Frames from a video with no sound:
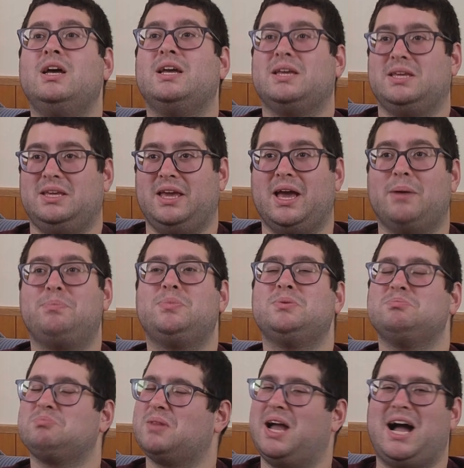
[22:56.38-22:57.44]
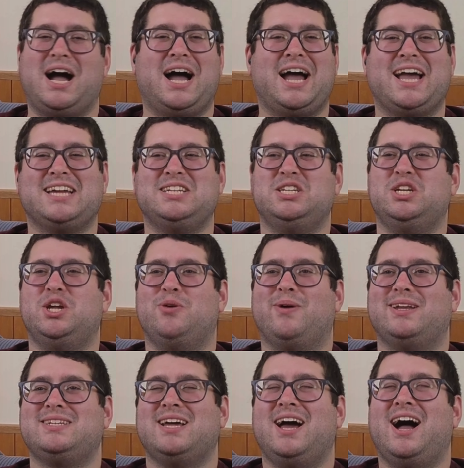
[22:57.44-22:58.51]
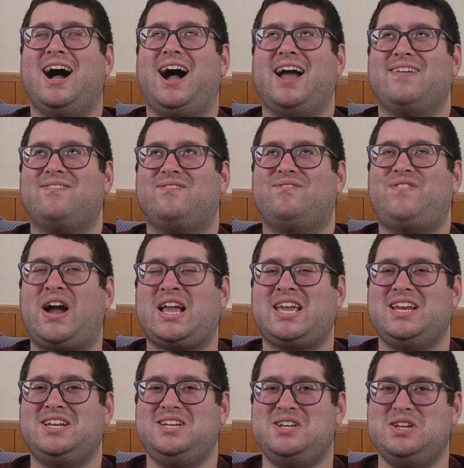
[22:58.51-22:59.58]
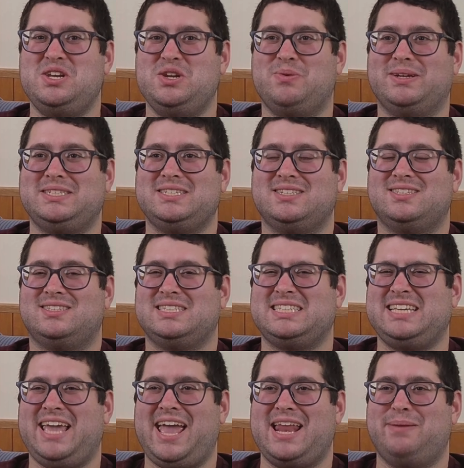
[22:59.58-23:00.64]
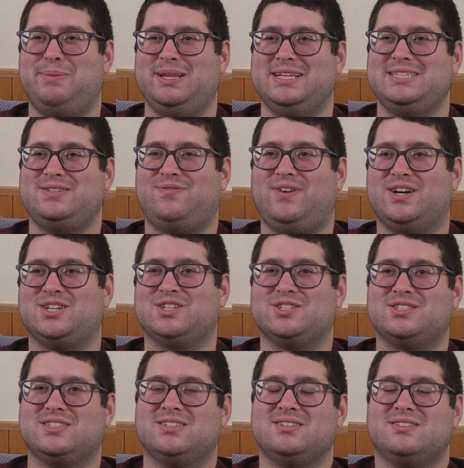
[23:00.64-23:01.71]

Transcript: Yep. I knew it. I fucking knew it. Cannibalist fuckers.